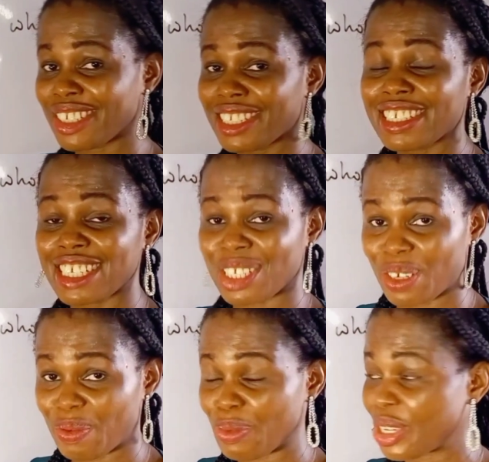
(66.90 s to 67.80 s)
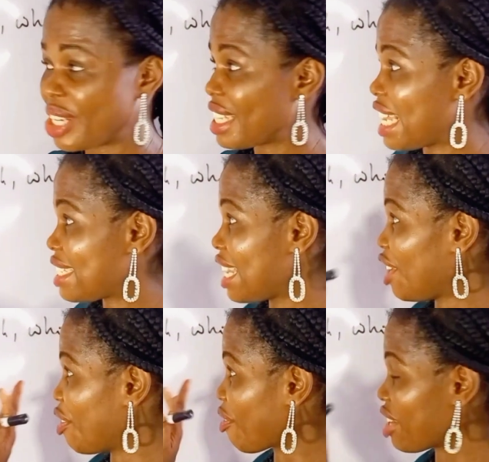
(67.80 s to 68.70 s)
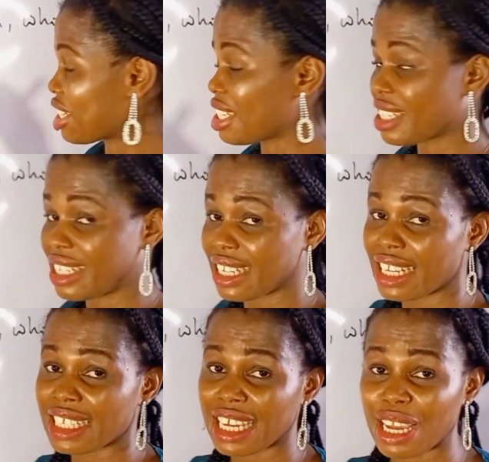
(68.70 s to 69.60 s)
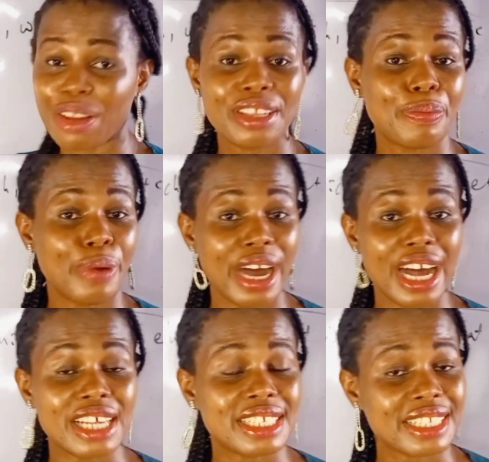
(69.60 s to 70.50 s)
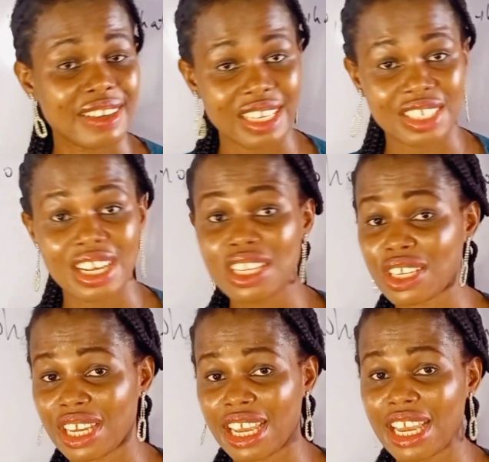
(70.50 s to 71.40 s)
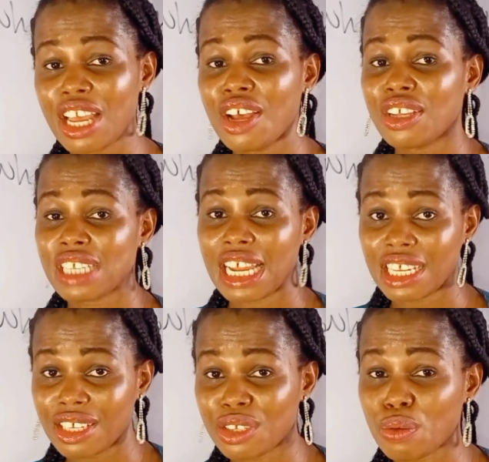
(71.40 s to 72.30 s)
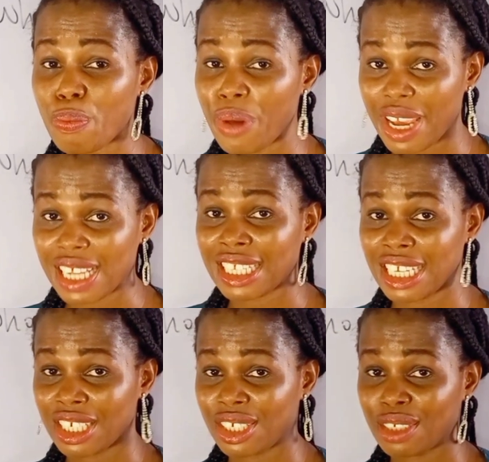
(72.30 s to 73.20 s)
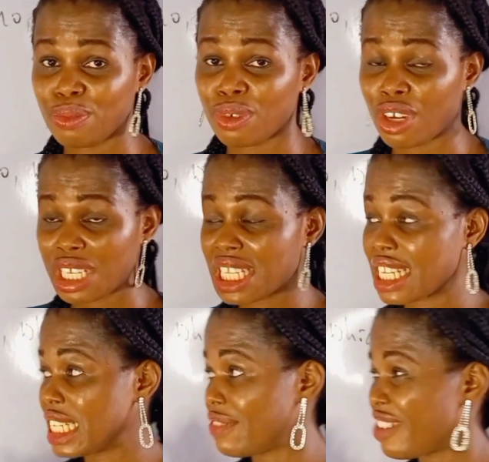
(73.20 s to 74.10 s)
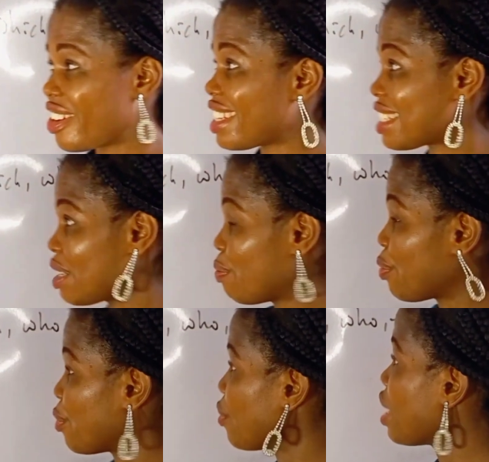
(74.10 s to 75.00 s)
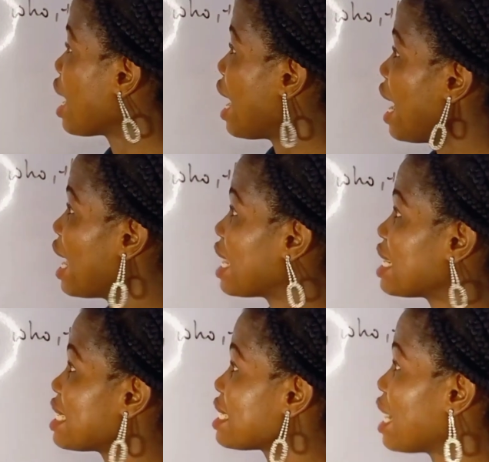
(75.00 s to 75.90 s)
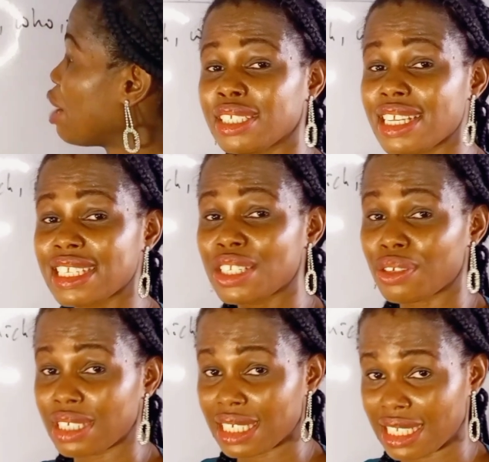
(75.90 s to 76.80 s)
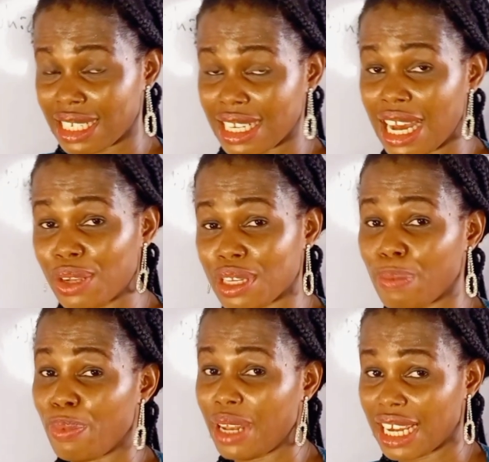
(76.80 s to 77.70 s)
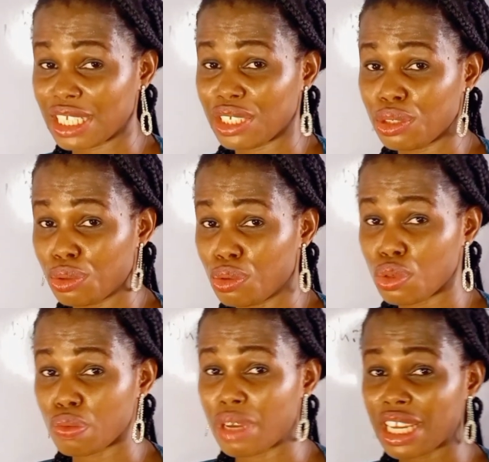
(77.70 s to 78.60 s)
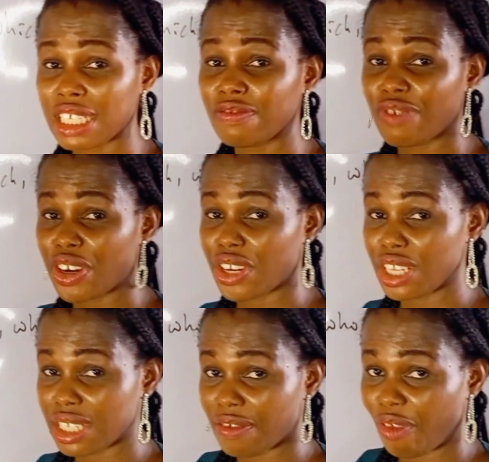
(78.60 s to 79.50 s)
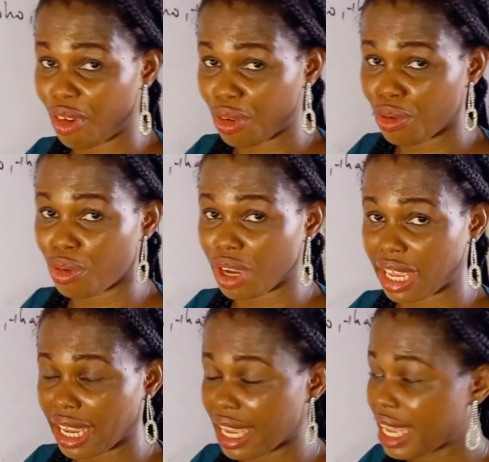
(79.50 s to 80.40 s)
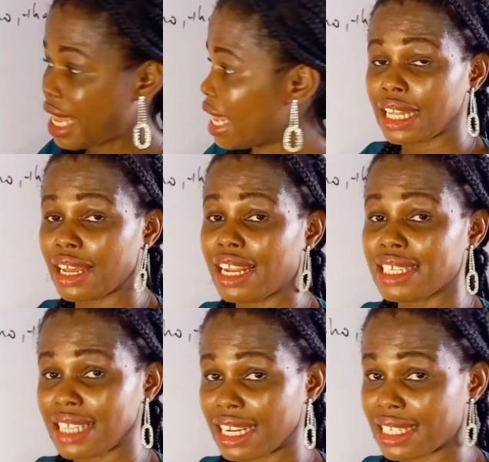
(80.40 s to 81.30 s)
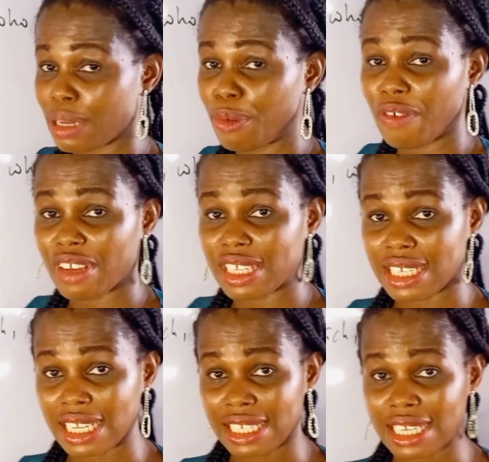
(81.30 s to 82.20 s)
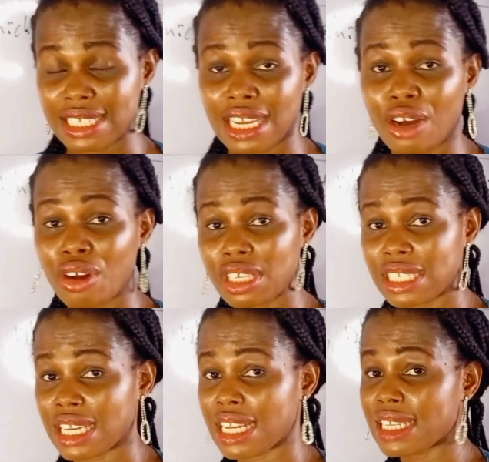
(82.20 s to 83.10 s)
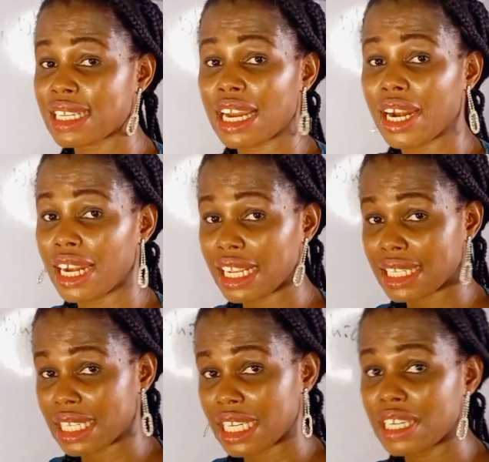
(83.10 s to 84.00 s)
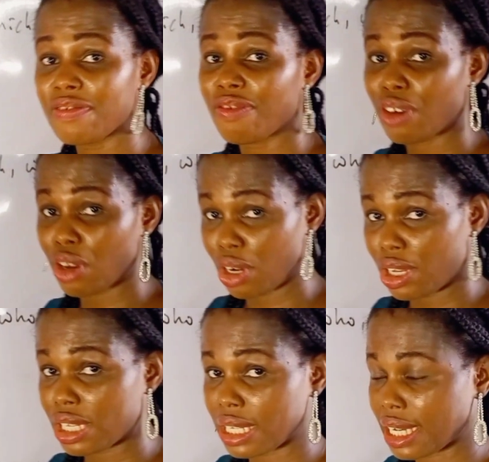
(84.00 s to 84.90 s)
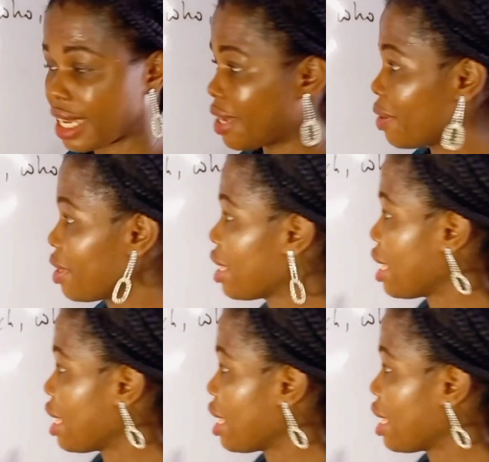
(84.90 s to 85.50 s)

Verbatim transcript: treating this topic because I see a lot of questions on it in the past questions. Okay, so I needed to pay attention because it's very simple and you just need to understand how to apply the rule to make it very easy for you. Okay, now let's see an example of a sentence that contains a relative clause. Okay,